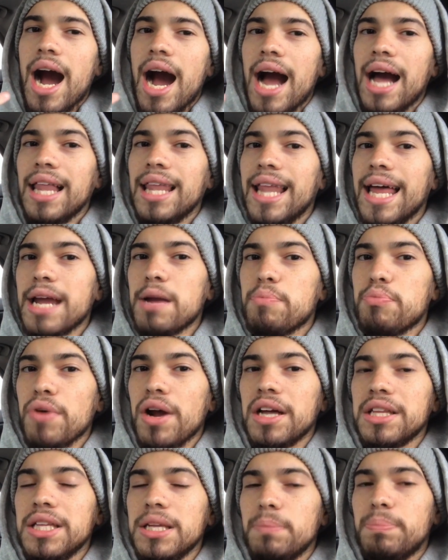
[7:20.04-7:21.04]
I like
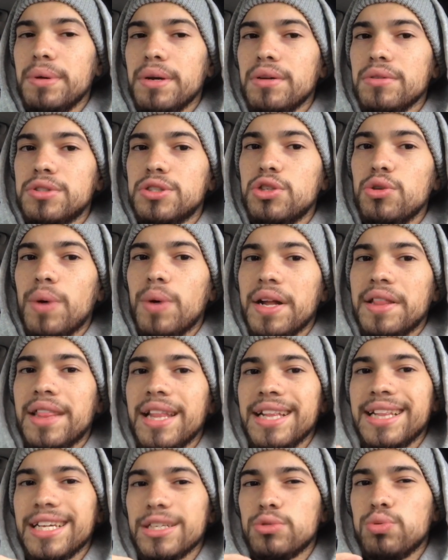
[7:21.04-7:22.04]
Bradley Beal too. I
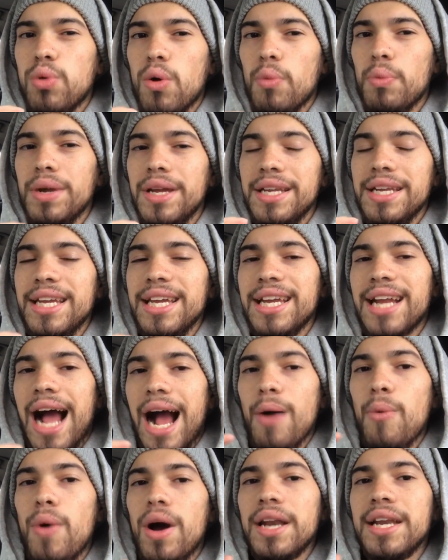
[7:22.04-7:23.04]
think that's what we need.
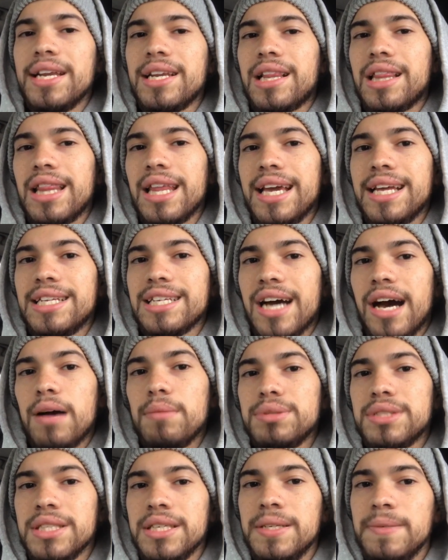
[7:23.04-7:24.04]
I wanted Klay
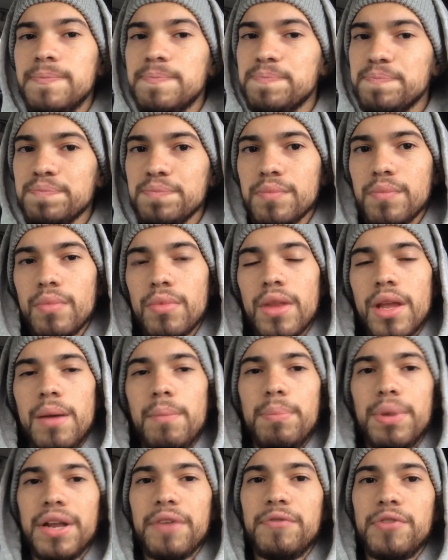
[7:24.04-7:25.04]
Thompson,
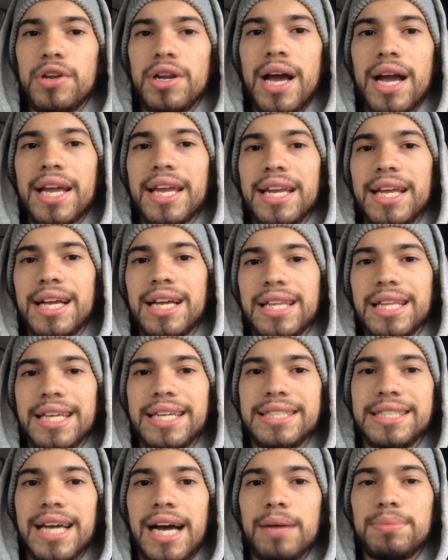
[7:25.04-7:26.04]
but if you're not getting
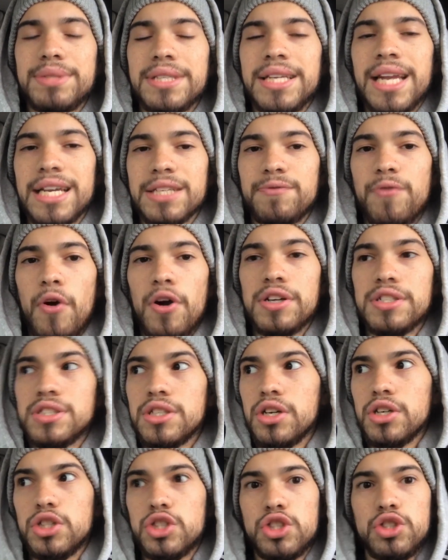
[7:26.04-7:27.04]
Klay Thompson as far as
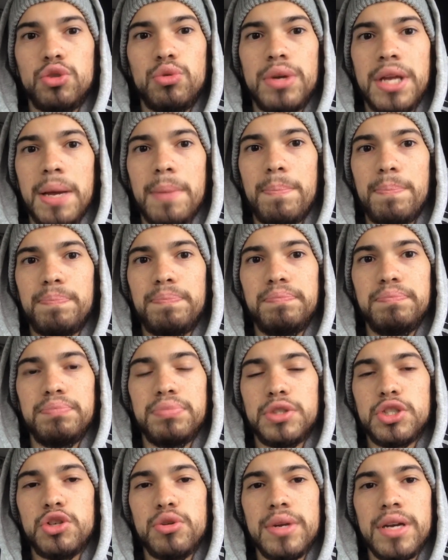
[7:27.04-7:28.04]
a shooting
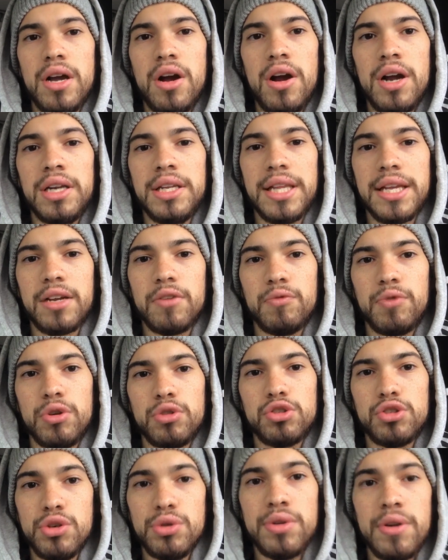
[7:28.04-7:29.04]
guard, like a real
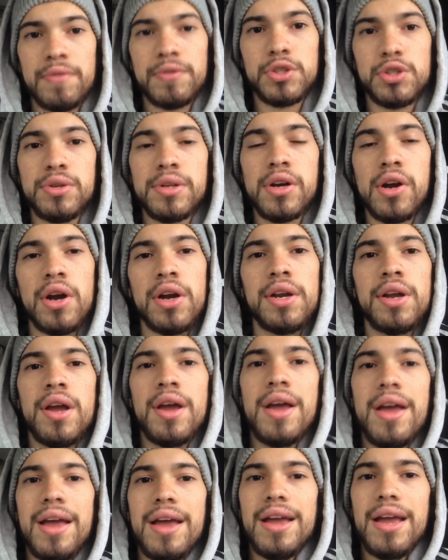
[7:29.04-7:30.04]
shooter of a shooting guard,
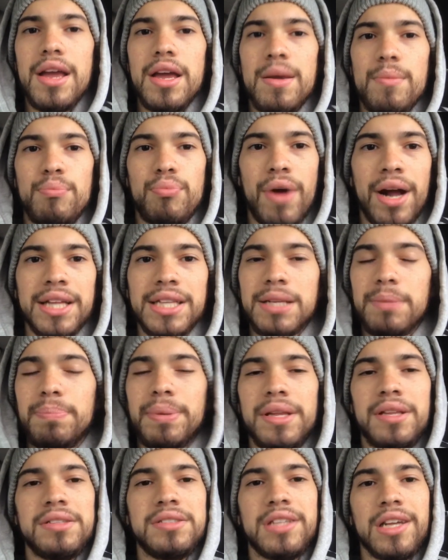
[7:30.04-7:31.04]
Bradley
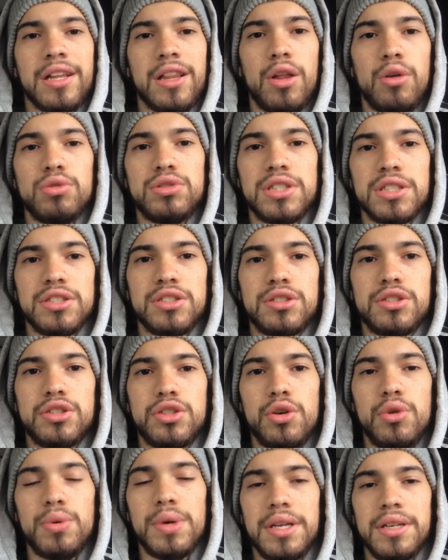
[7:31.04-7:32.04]
Beal is the closest
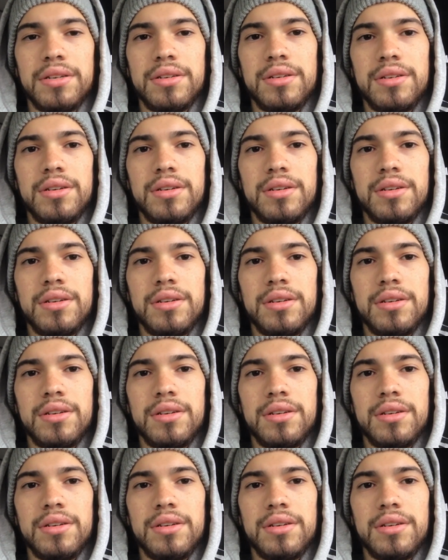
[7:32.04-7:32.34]
to it.